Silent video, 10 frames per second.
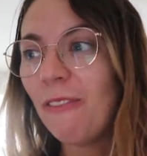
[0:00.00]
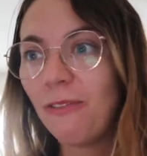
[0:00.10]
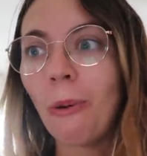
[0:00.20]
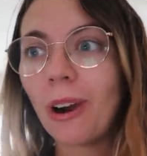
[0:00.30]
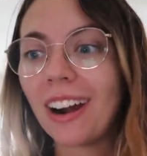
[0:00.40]

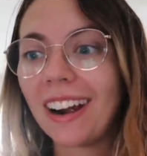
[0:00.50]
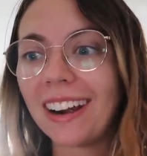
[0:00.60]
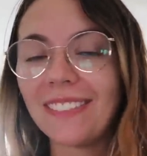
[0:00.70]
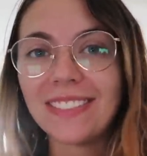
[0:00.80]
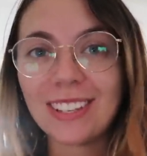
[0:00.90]

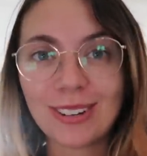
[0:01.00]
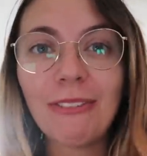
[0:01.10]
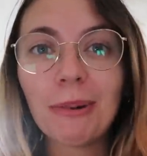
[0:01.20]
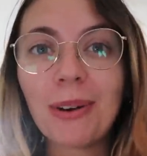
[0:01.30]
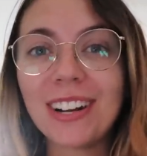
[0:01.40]
for the
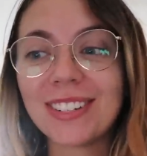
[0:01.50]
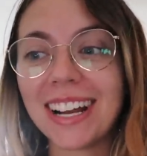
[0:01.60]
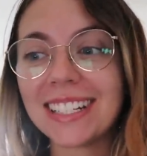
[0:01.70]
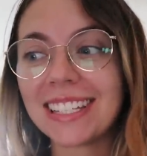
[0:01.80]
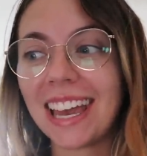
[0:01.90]
Trevor
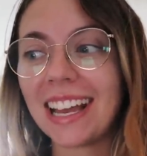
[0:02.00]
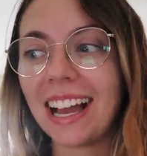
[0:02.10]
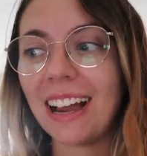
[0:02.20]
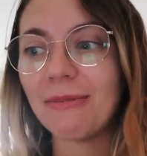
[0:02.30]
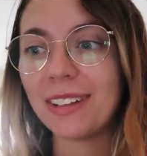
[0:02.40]
Project,
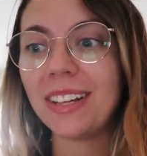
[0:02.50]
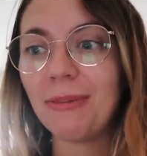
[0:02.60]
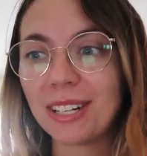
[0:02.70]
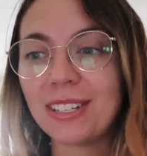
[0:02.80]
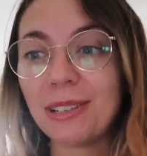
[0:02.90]
like I really
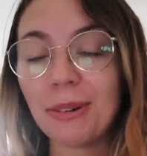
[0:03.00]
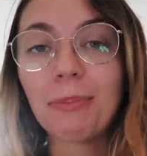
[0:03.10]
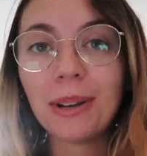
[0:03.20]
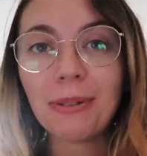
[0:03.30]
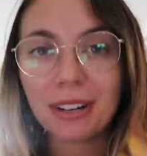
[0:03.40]
wanted to do a
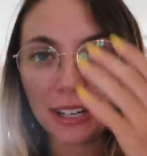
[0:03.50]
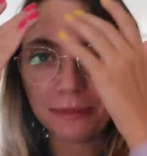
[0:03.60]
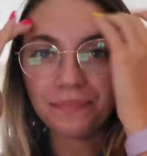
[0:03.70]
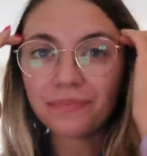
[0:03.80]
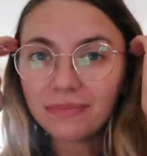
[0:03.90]

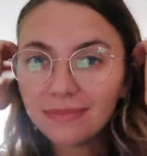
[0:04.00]
pre-order.